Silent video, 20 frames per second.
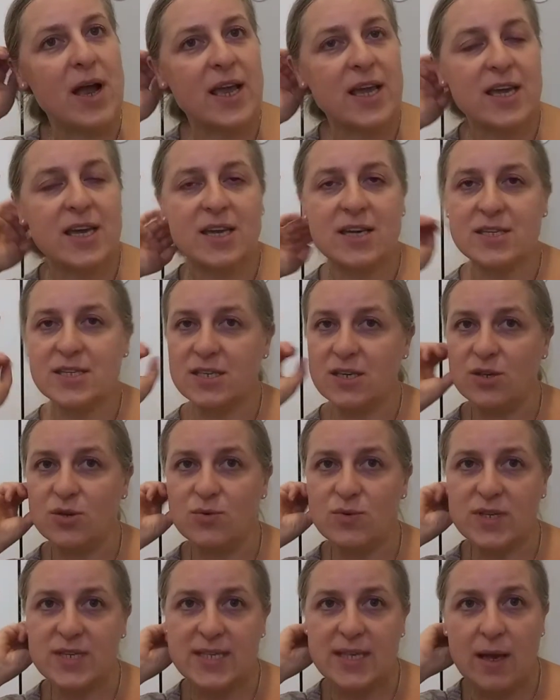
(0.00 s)
I can
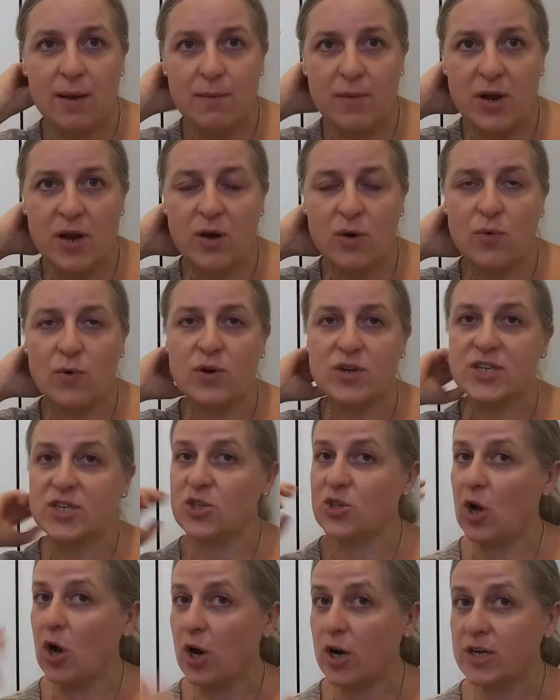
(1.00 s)
continue in the summer or
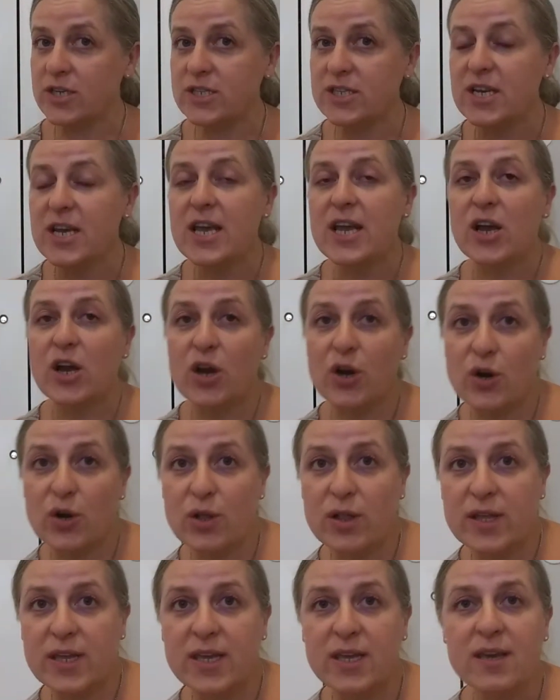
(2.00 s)
start
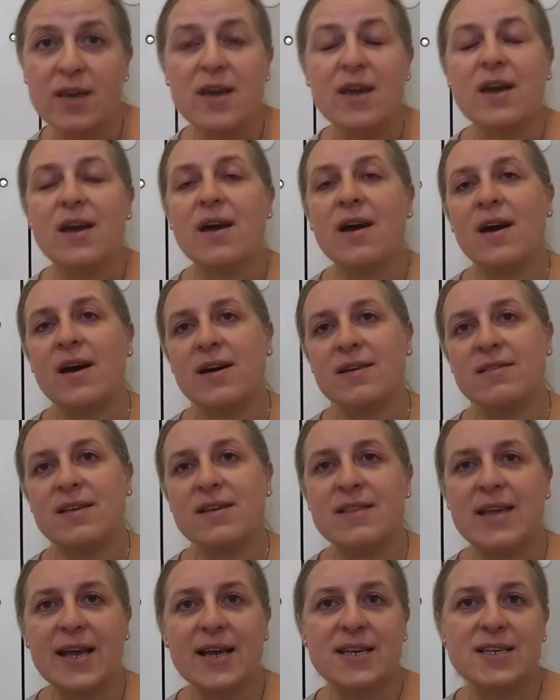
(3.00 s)
early the
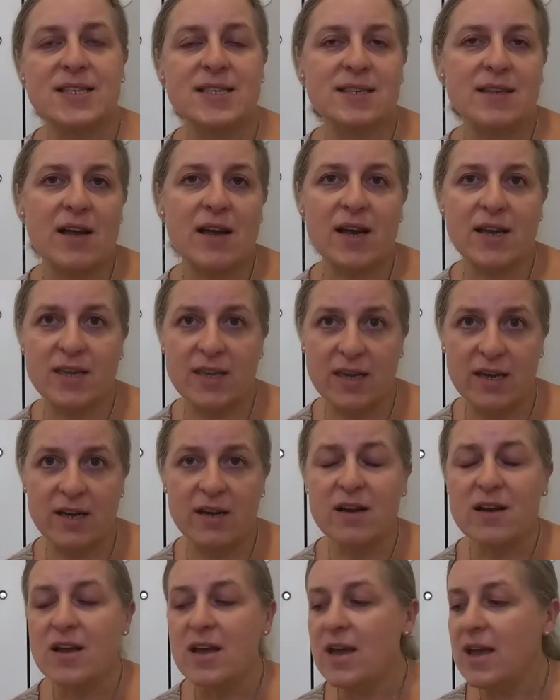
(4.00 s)
next
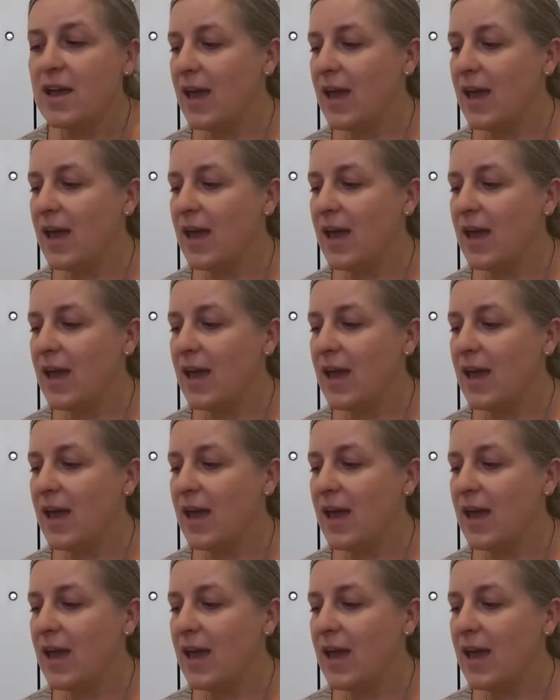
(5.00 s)
year.